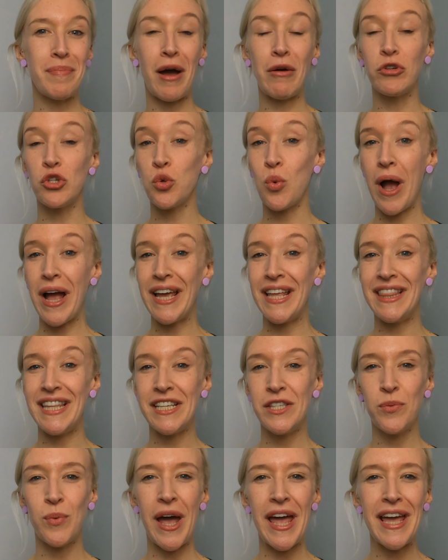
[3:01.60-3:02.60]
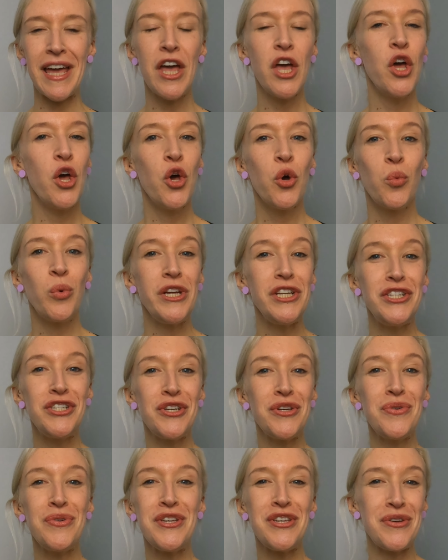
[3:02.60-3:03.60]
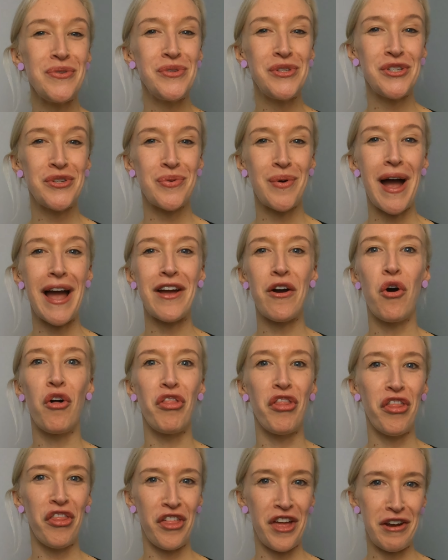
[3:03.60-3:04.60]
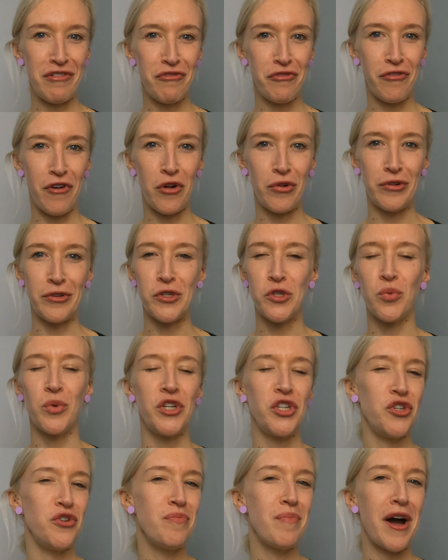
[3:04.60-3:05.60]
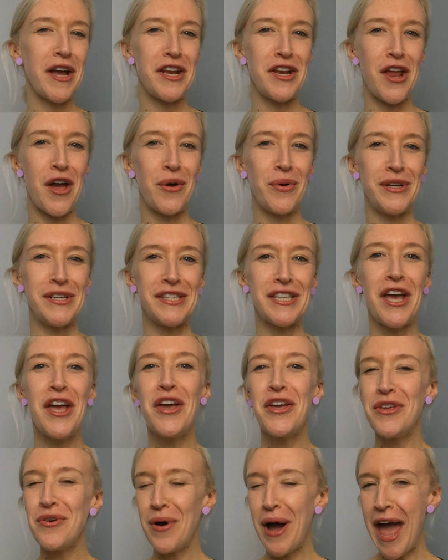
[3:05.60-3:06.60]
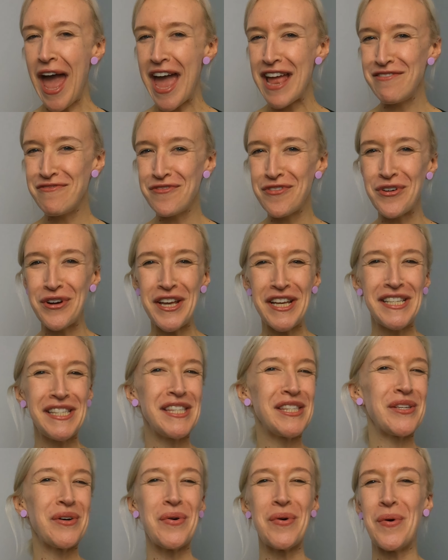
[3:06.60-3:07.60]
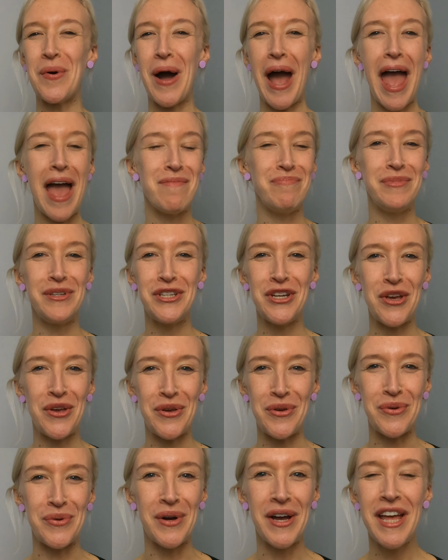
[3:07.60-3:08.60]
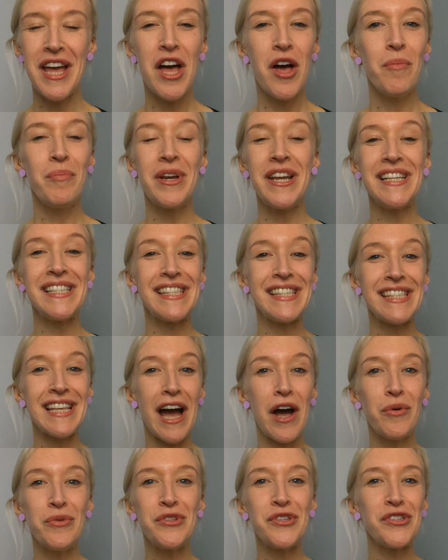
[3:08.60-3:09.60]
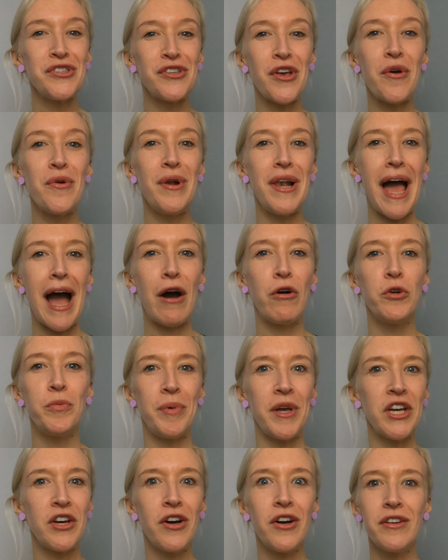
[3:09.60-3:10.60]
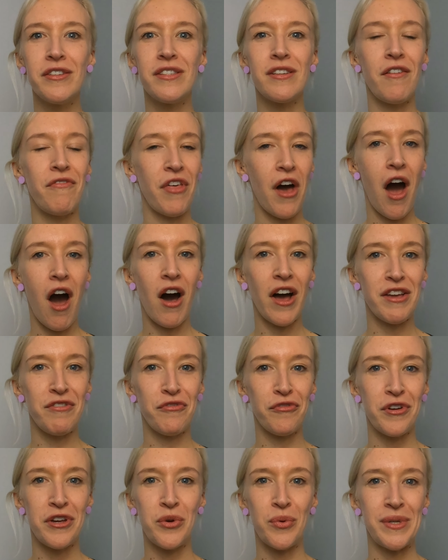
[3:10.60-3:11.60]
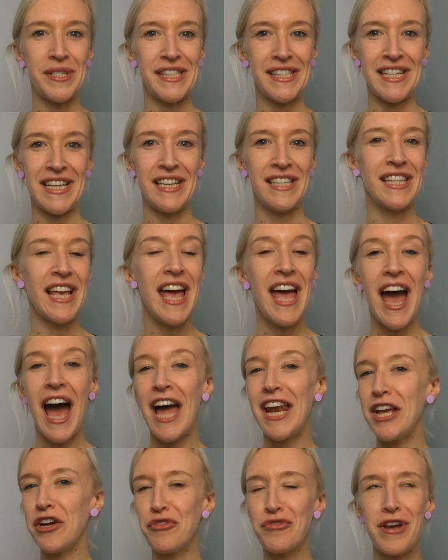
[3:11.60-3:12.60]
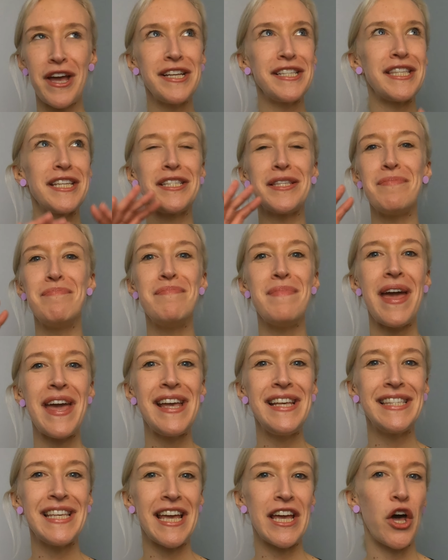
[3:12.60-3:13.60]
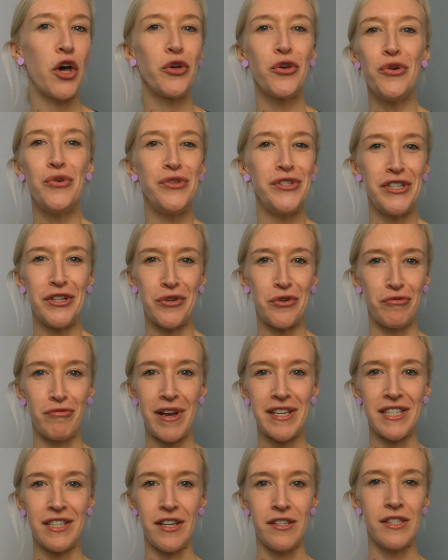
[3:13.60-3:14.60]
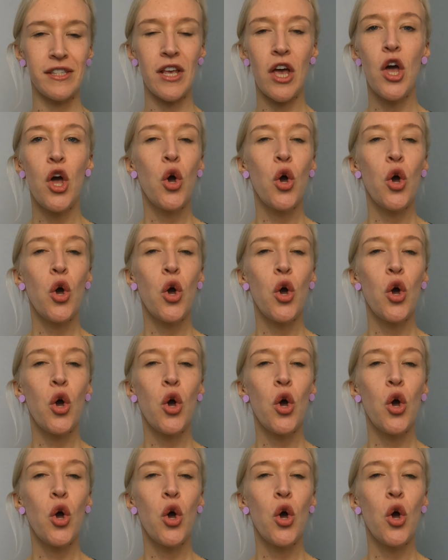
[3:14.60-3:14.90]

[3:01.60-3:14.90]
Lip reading: about twang in this way, we do use twang on thin folds, which you might know as your head voice or M2, but it sounds so loud because of the high frequencies, and it creates this amazing acoustical resonance,